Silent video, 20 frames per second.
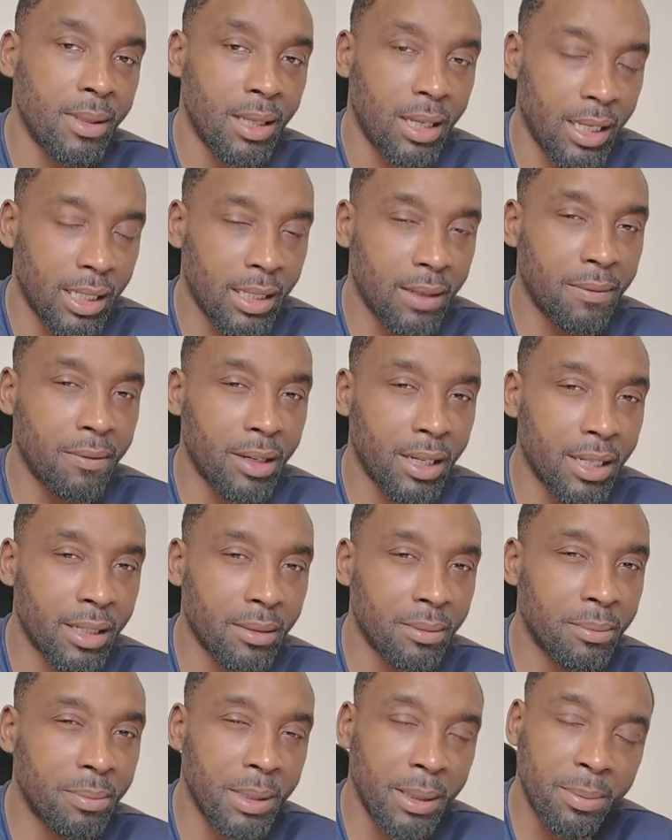And I
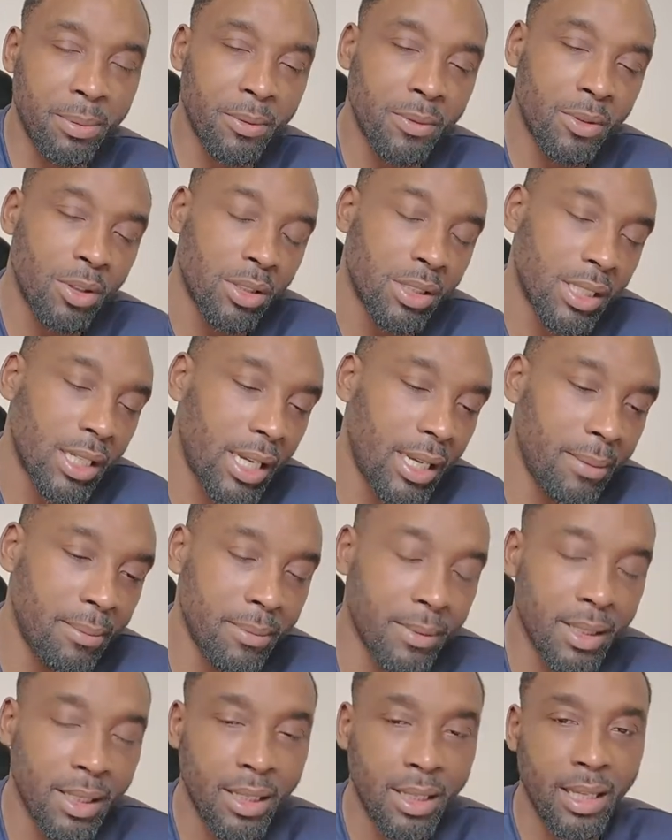reckon people have got time.
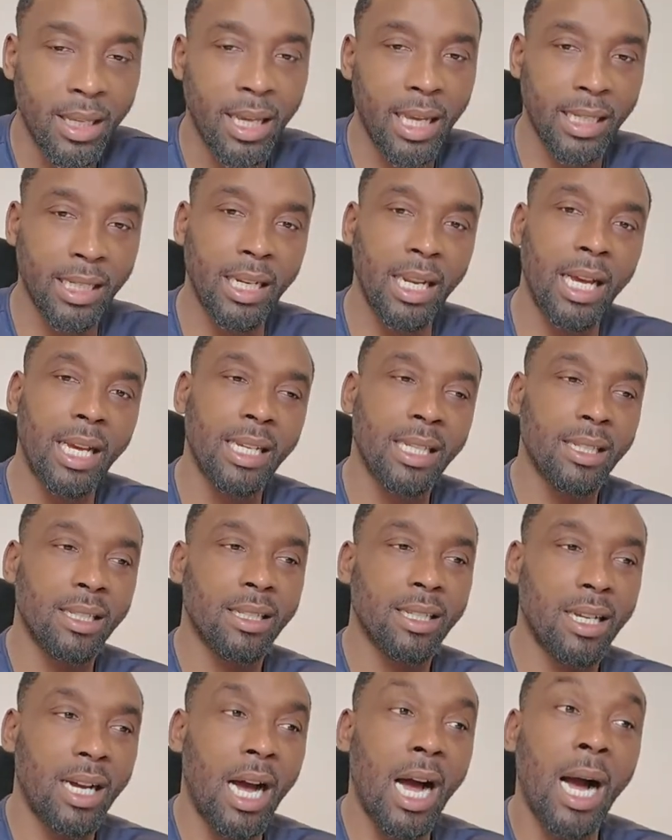And like
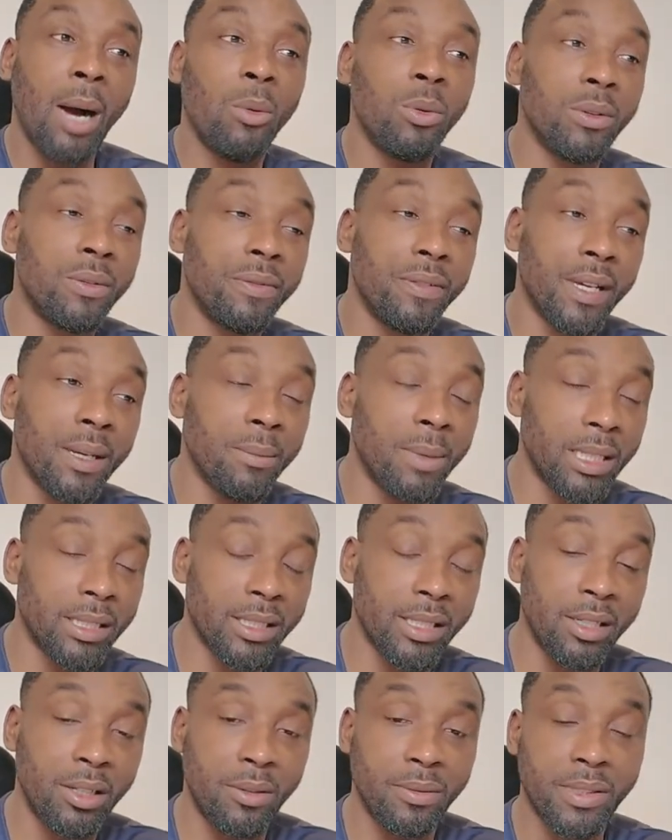I would think
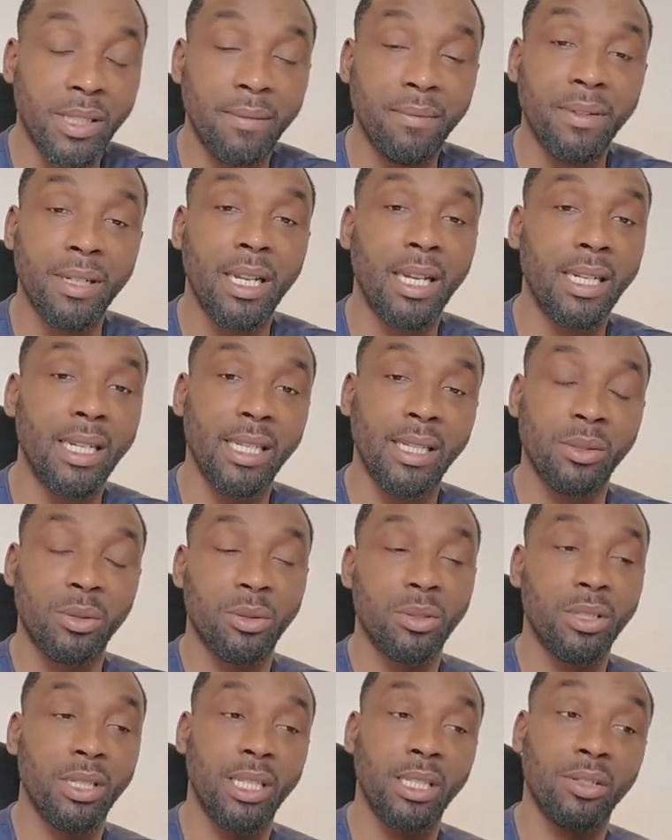myself, something like
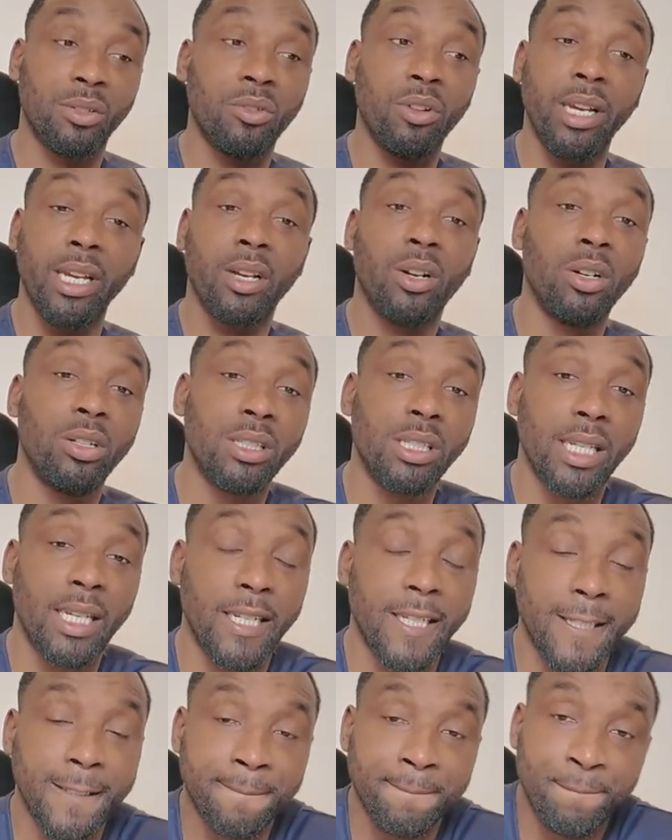this is great
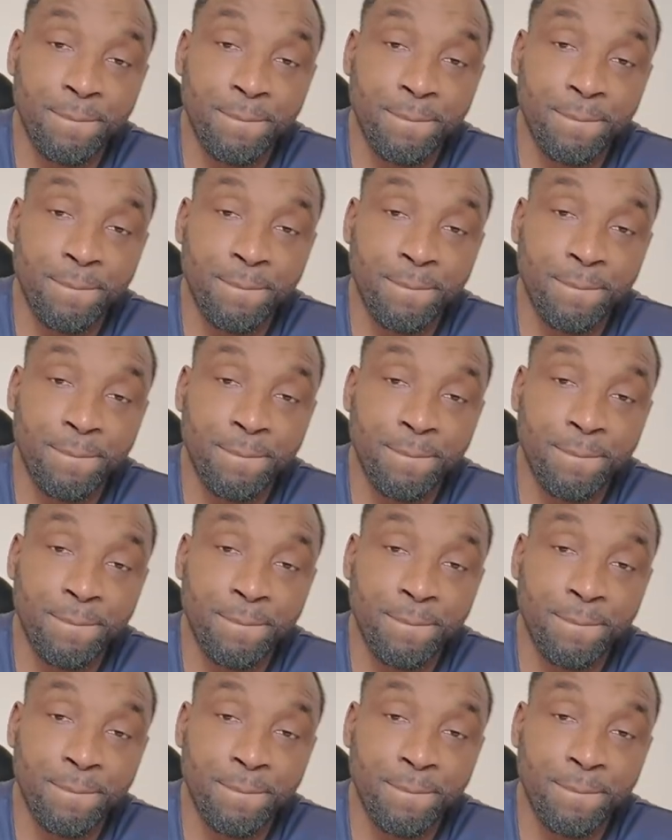content,